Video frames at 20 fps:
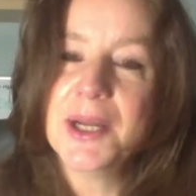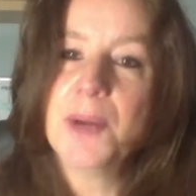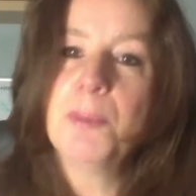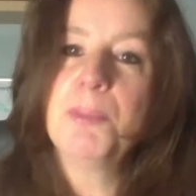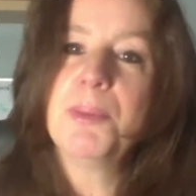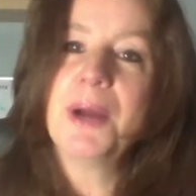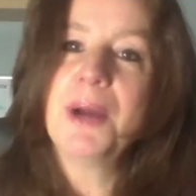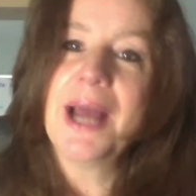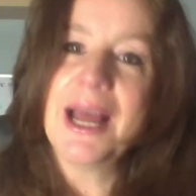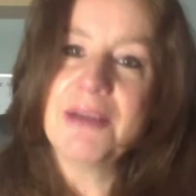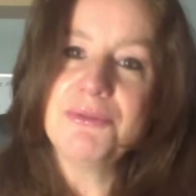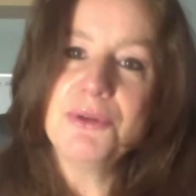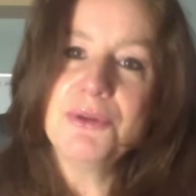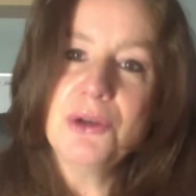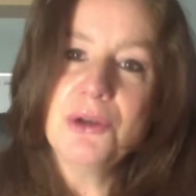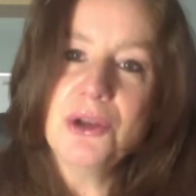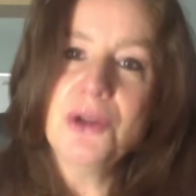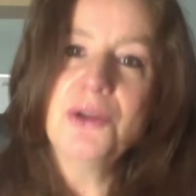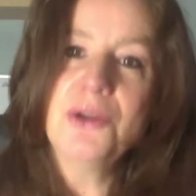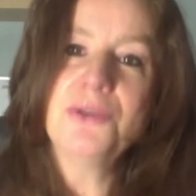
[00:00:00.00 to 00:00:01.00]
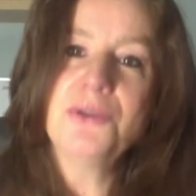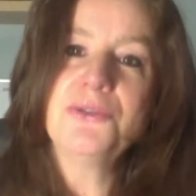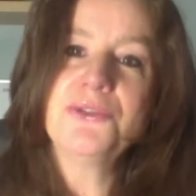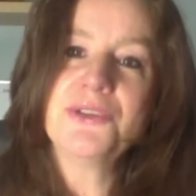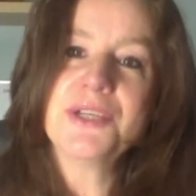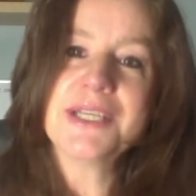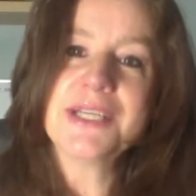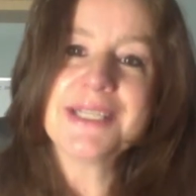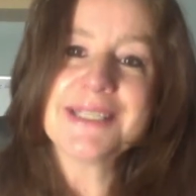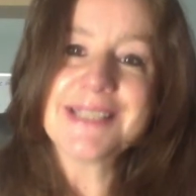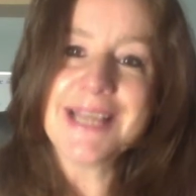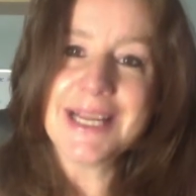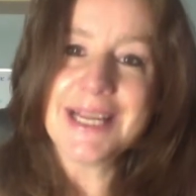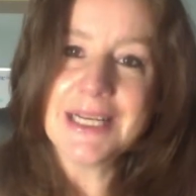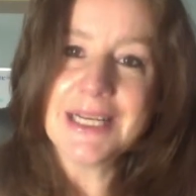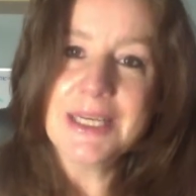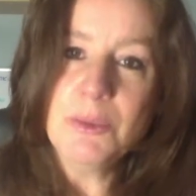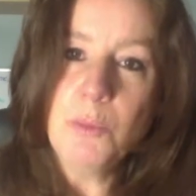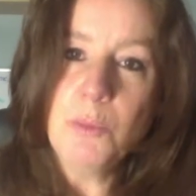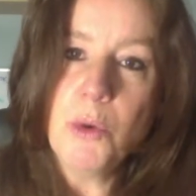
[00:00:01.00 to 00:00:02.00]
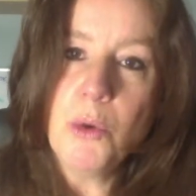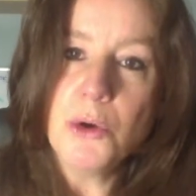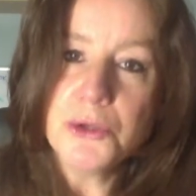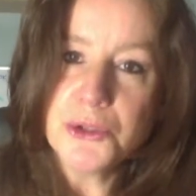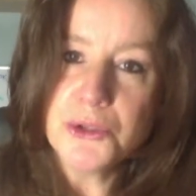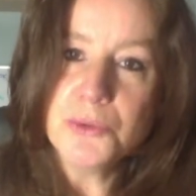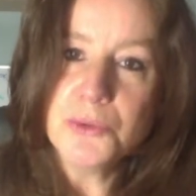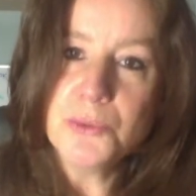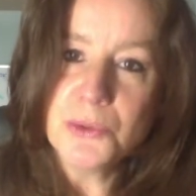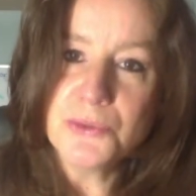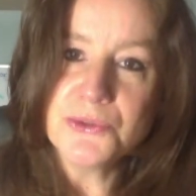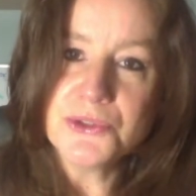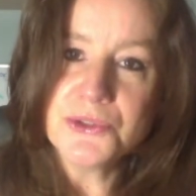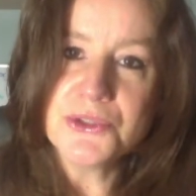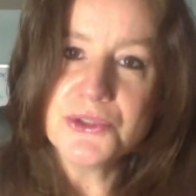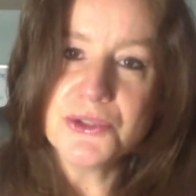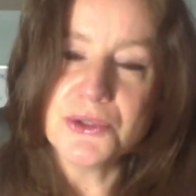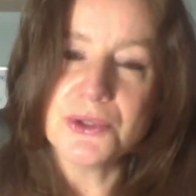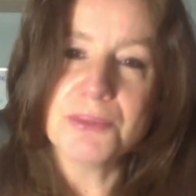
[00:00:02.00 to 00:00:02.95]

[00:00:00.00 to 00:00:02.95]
but have you learnt exactly what you want to do?